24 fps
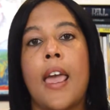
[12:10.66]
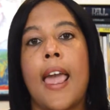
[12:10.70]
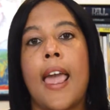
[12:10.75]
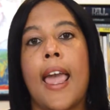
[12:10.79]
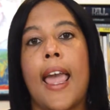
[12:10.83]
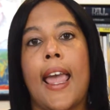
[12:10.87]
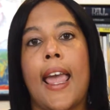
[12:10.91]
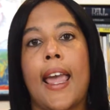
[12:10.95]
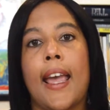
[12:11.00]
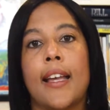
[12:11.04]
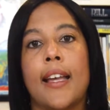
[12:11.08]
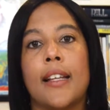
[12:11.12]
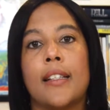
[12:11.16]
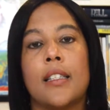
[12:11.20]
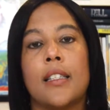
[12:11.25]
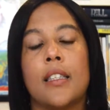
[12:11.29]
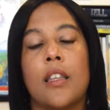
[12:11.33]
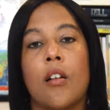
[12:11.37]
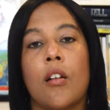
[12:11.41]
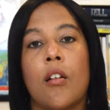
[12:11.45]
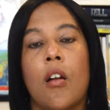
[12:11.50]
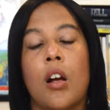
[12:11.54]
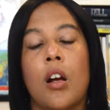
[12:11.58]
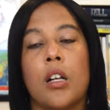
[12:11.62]
and
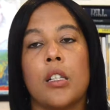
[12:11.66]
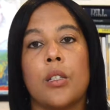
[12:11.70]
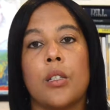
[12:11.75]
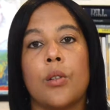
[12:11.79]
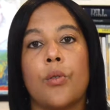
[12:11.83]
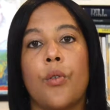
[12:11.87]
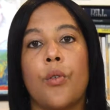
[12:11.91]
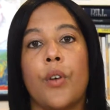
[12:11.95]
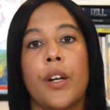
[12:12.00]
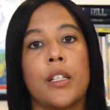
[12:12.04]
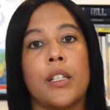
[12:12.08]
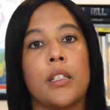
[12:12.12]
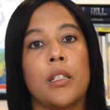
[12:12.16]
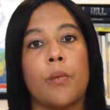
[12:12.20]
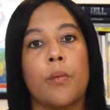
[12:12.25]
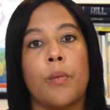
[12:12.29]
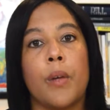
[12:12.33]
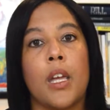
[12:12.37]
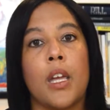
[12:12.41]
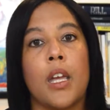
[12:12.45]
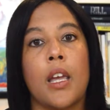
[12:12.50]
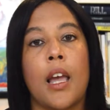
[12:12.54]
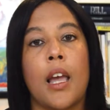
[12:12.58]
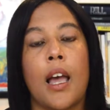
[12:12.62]
they're also going to
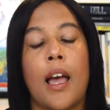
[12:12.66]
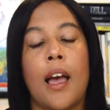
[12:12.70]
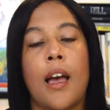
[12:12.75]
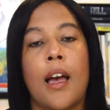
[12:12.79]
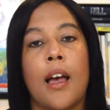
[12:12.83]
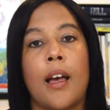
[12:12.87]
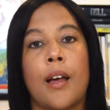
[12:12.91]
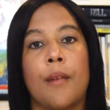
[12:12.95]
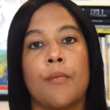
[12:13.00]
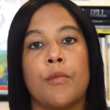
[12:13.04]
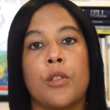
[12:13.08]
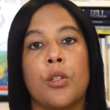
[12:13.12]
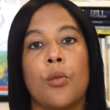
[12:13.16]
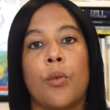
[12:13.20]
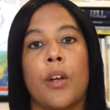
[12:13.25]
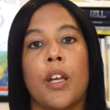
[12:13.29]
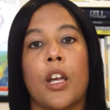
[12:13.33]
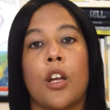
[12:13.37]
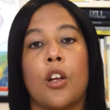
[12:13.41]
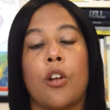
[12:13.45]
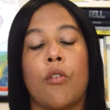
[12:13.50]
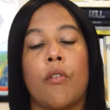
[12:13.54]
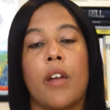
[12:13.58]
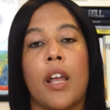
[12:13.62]
be
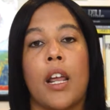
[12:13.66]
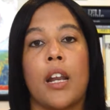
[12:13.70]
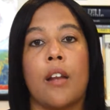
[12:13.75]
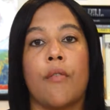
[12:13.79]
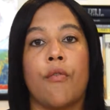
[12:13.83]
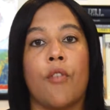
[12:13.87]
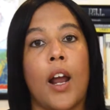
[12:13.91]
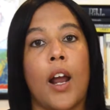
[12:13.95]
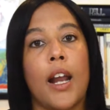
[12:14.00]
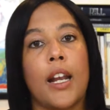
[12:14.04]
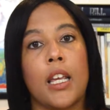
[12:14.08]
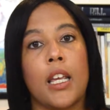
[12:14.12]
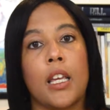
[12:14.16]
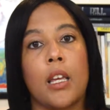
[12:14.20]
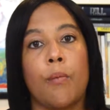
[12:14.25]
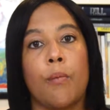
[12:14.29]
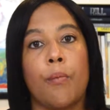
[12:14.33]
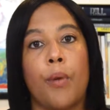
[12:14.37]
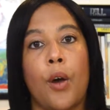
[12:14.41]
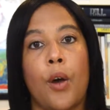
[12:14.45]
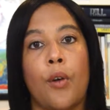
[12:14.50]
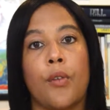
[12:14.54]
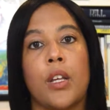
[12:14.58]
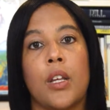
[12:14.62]
doing a creative writing
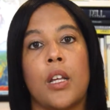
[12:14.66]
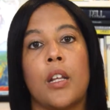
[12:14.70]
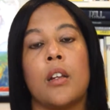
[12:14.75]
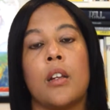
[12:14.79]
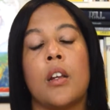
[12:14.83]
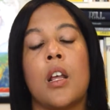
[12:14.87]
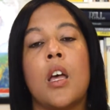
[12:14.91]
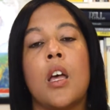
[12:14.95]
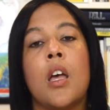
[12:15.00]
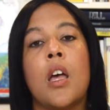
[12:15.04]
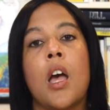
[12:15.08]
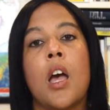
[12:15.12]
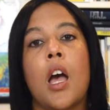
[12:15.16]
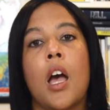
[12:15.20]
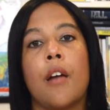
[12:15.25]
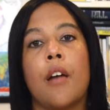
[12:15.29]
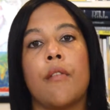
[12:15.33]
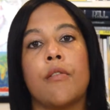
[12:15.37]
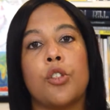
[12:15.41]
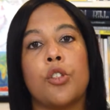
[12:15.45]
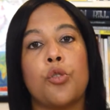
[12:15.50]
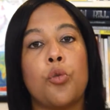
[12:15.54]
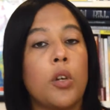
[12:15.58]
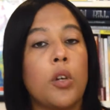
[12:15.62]
component
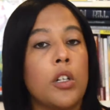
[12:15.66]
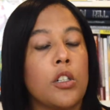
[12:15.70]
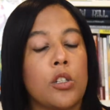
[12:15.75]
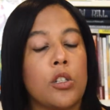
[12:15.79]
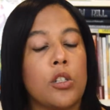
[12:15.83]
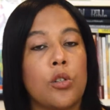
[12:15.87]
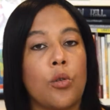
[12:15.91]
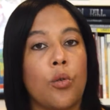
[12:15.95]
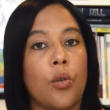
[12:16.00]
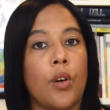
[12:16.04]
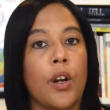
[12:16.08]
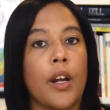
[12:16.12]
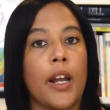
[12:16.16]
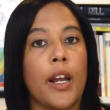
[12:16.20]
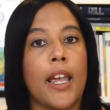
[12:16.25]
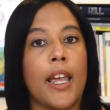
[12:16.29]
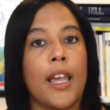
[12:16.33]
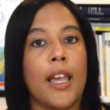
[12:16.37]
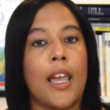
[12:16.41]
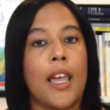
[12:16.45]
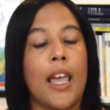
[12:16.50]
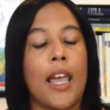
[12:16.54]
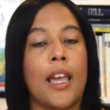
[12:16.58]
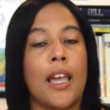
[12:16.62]
of short
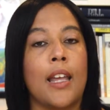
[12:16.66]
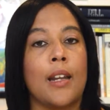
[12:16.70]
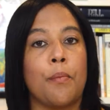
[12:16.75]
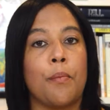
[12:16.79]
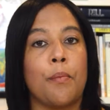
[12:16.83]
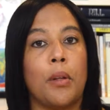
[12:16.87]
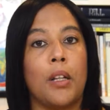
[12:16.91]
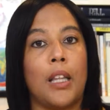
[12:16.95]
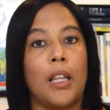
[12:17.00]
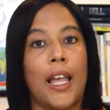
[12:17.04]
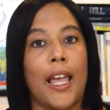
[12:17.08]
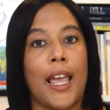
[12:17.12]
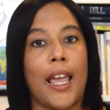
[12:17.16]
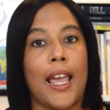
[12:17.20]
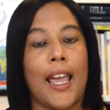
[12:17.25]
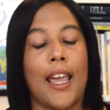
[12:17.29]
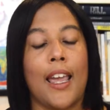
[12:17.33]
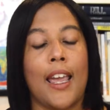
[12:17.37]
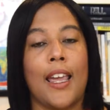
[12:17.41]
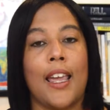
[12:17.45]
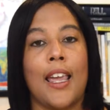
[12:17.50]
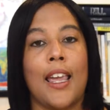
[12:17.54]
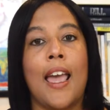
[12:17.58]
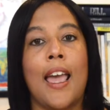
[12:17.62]
story and
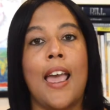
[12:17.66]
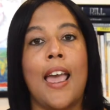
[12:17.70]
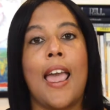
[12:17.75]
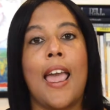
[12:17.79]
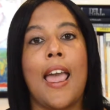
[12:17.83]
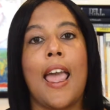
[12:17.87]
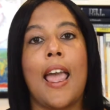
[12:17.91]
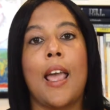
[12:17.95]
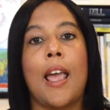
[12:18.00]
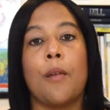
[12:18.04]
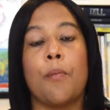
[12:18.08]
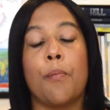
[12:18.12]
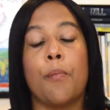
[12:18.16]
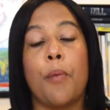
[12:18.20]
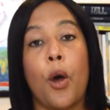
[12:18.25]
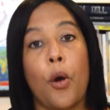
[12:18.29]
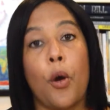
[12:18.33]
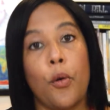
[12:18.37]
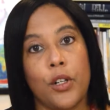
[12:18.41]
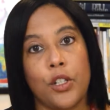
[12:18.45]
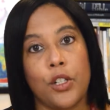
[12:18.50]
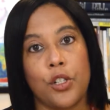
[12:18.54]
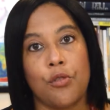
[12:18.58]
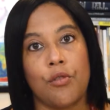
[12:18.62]
play and
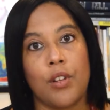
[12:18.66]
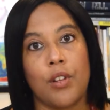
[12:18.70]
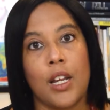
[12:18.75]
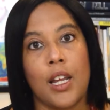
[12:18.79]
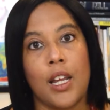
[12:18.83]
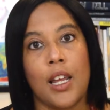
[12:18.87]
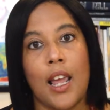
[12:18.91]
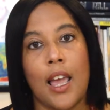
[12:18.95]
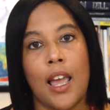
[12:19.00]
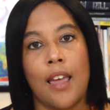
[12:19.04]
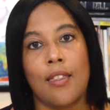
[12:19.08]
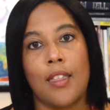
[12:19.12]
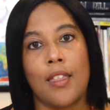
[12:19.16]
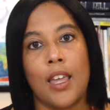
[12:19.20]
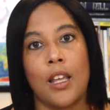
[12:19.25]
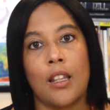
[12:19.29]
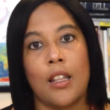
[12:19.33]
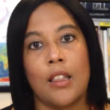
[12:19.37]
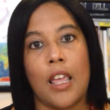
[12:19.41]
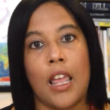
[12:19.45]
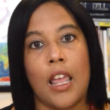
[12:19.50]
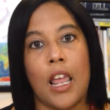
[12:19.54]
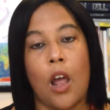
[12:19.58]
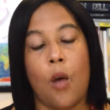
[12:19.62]
poetry, and
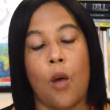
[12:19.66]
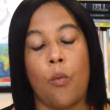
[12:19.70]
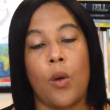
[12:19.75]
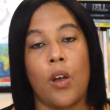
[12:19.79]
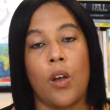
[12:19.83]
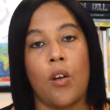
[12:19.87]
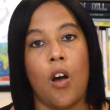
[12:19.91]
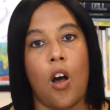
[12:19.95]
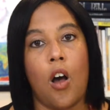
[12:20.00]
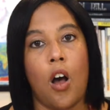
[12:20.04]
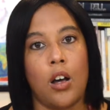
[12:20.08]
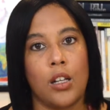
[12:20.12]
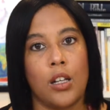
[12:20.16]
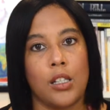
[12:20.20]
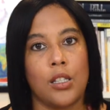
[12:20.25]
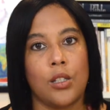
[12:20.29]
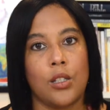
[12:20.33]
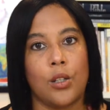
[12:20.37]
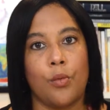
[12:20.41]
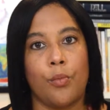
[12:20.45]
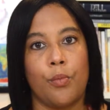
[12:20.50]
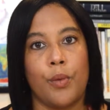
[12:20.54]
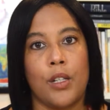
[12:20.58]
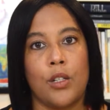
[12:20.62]
then they will
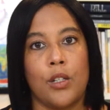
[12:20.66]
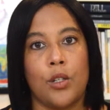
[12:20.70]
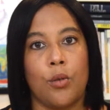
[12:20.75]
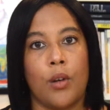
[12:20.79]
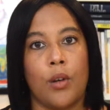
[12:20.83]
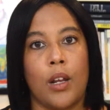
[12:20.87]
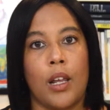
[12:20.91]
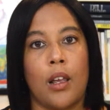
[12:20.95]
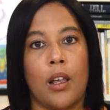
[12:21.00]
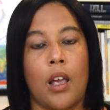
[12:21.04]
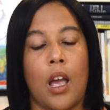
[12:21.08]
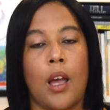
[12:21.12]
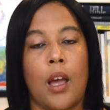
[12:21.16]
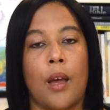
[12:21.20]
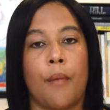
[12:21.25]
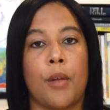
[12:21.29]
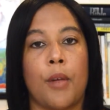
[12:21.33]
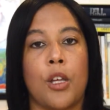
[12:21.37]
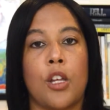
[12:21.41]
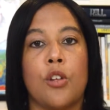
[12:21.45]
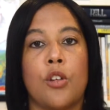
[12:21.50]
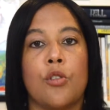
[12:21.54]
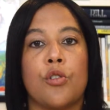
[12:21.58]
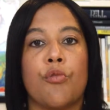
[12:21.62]
also be doing a
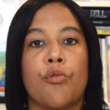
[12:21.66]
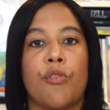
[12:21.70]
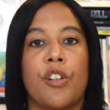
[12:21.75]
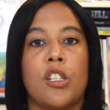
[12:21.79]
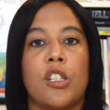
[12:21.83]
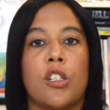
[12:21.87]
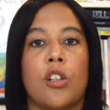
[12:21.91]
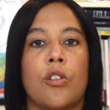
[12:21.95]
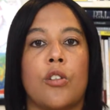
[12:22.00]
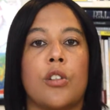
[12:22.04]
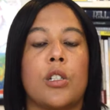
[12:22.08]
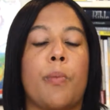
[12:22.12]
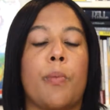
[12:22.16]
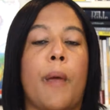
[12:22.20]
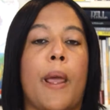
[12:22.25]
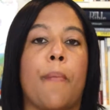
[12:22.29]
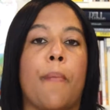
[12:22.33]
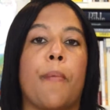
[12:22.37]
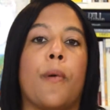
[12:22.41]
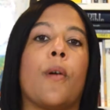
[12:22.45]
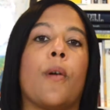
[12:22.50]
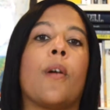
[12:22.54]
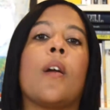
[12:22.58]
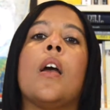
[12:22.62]
huge research
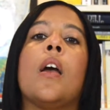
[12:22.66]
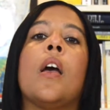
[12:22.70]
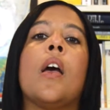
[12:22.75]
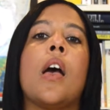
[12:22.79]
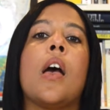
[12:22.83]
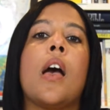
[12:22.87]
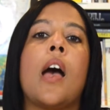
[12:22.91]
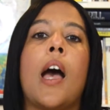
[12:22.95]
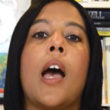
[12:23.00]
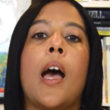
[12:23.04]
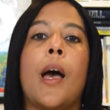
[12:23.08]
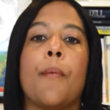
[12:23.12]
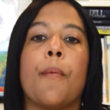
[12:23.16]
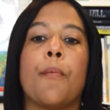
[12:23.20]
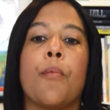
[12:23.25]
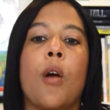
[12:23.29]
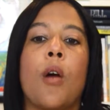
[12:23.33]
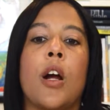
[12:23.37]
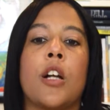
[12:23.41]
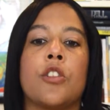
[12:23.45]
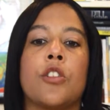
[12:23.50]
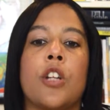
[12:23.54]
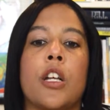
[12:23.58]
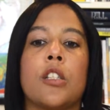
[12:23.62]
paper
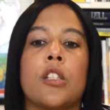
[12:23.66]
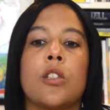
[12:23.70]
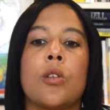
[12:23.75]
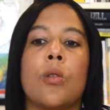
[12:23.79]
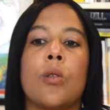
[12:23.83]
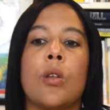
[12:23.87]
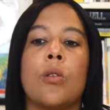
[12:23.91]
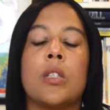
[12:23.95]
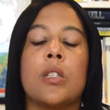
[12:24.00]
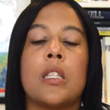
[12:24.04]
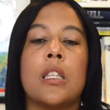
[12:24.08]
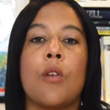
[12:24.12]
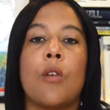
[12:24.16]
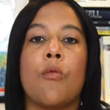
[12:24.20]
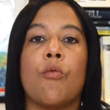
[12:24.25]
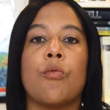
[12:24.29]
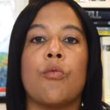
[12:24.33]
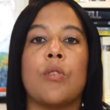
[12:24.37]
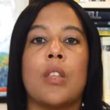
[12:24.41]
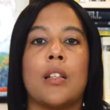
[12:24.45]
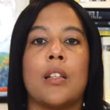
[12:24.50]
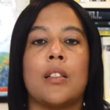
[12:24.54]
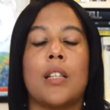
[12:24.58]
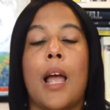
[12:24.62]
project. So those are
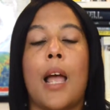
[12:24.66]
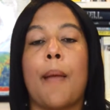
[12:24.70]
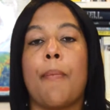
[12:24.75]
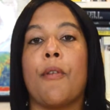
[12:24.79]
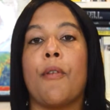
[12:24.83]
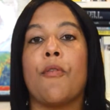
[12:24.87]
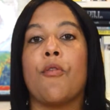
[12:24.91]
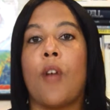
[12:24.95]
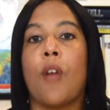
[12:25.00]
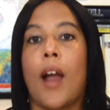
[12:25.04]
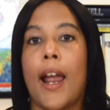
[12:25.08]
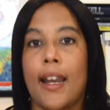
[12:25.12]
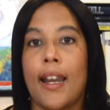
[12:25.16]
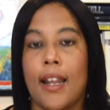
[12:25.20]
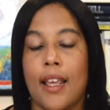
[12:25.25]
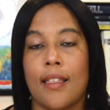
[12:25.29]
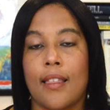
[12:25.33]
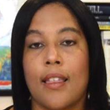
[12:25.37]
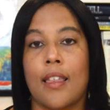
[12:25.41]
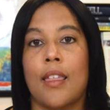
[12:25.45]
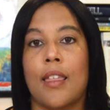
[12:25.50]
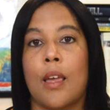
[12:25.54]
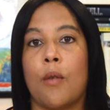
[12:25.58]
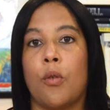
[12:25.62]
the type of writing
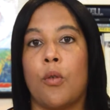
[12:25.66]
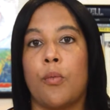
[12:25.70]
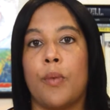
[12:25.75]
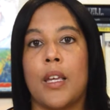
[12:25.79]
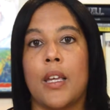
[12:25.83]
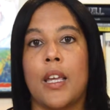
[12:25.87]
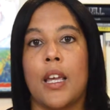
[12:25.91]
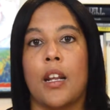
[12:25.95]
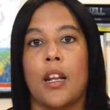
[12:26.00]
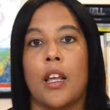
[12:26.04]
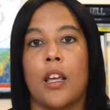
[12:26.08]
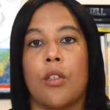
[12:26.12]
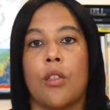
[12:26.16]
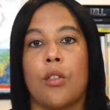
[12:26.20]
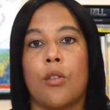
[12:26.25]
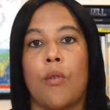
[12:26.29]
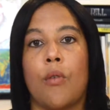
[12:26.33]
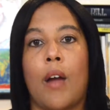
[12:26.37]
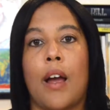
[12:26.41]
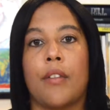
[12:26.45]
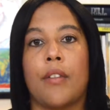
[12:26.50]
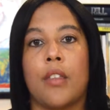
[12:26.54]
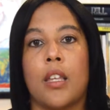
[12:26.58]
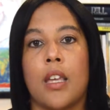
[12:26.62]
that they will be getting
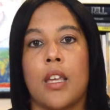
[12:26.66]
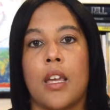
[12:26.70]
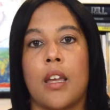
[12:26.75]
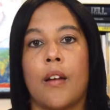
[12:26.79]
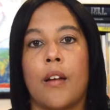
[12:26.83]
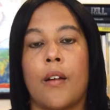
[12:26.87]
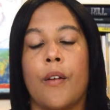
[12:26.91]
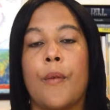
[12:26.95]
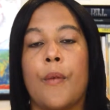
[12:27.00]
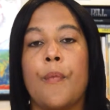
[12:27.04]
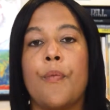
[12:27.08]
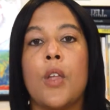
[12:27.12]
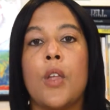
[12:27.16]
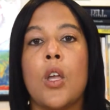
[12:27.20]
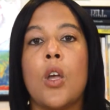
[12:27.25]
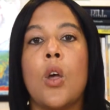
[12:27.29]
throughout the year.